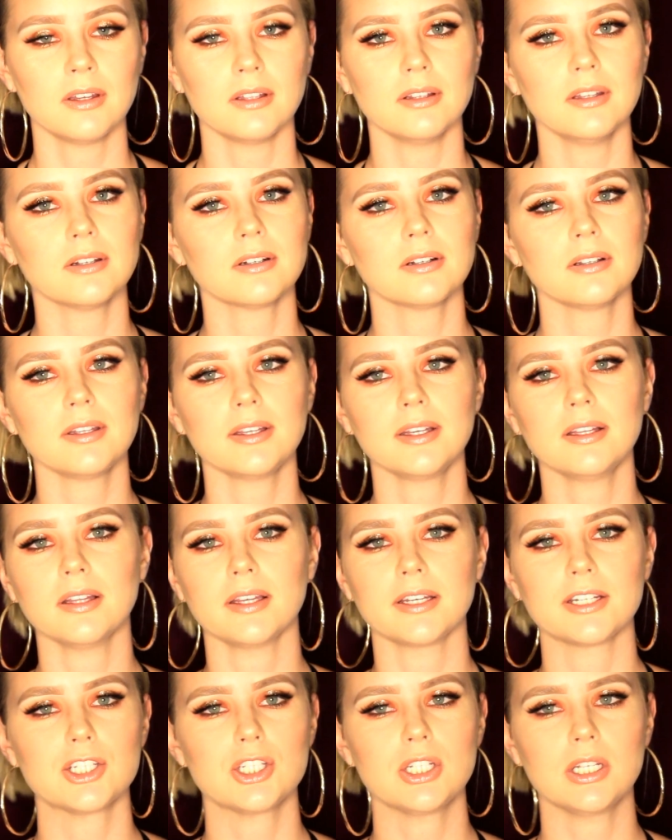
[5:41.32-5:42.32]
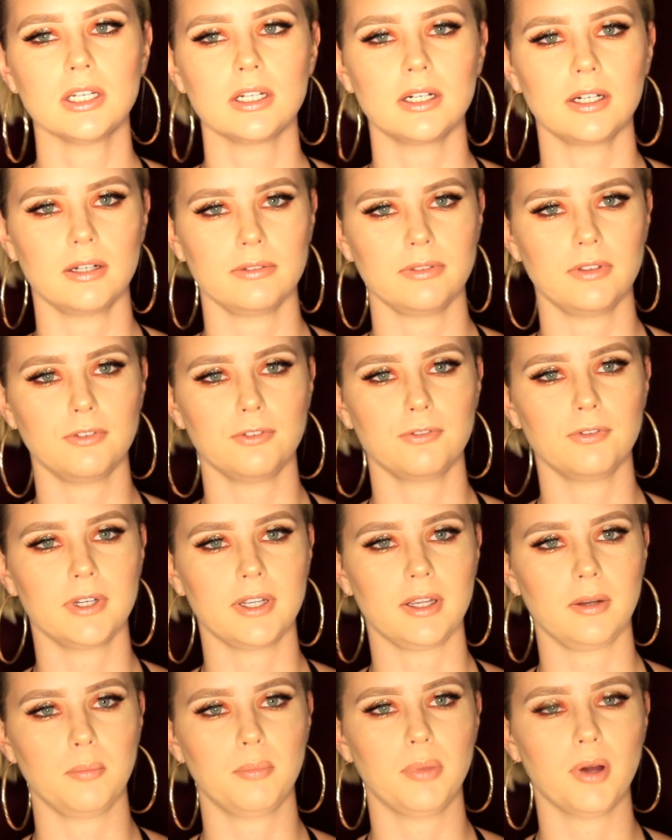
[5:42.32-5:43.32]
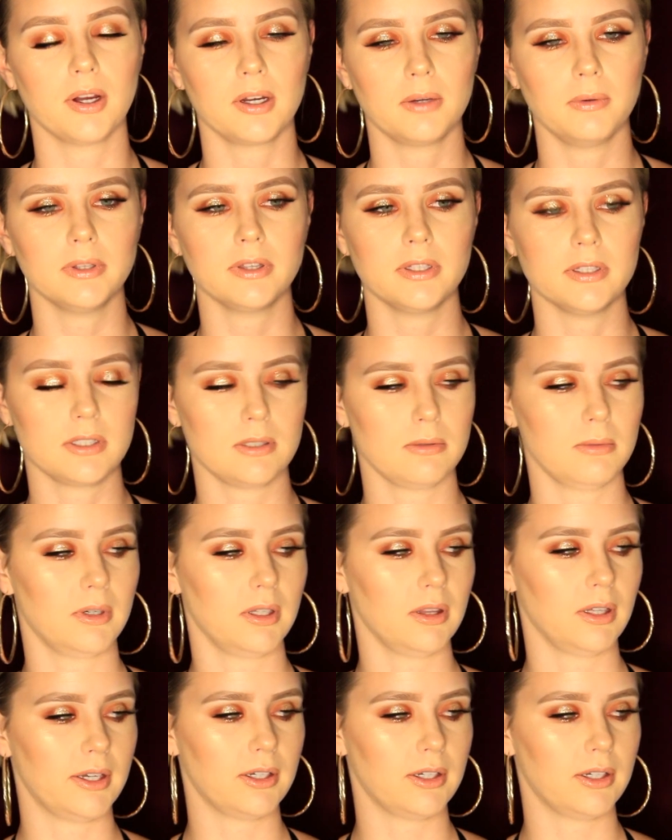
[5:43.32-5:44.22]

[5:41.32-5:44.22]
literally, like, she hit it out the freaking park with this one.